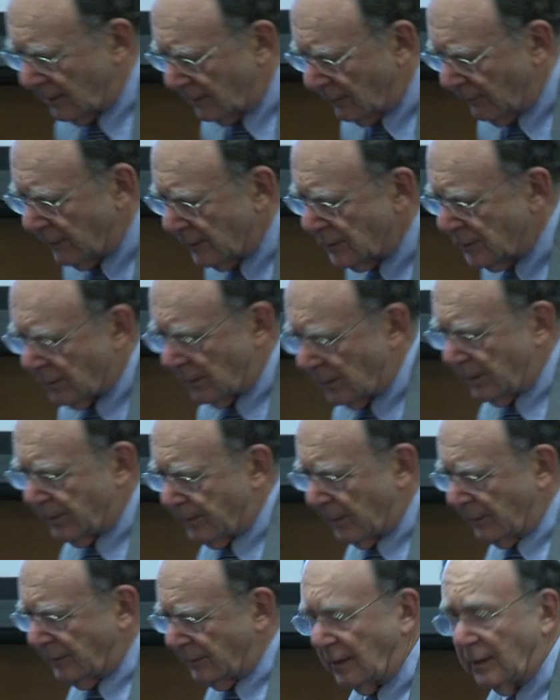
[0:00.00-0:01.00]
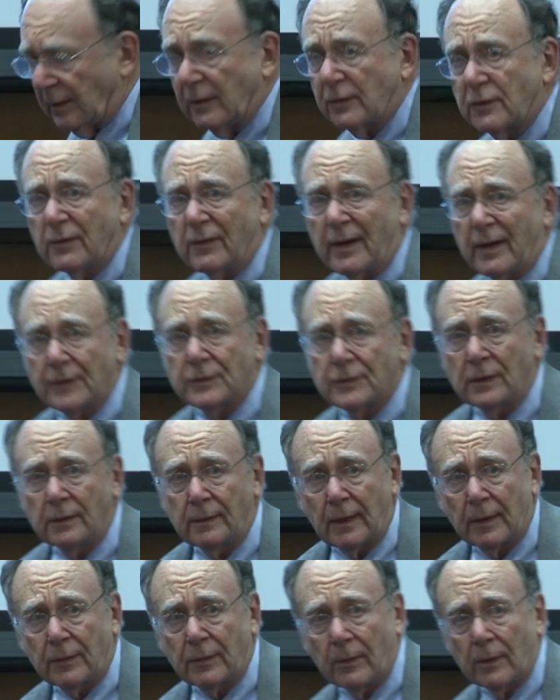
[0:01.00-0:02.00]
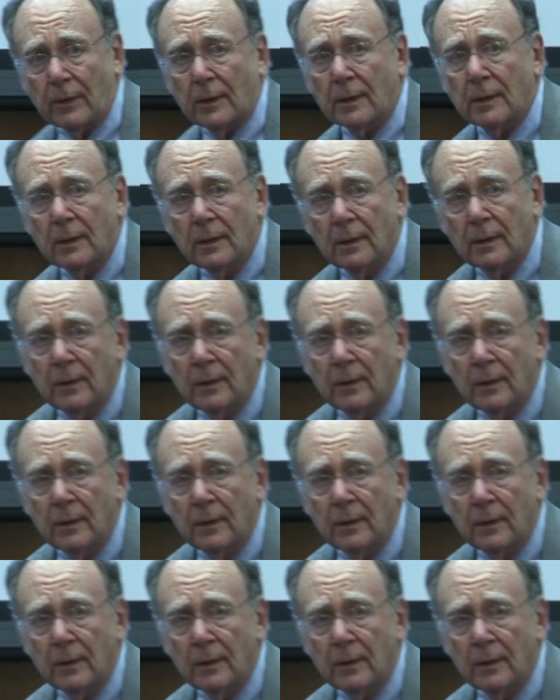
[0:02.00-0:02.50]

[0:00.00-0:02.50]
individual protein interaction network,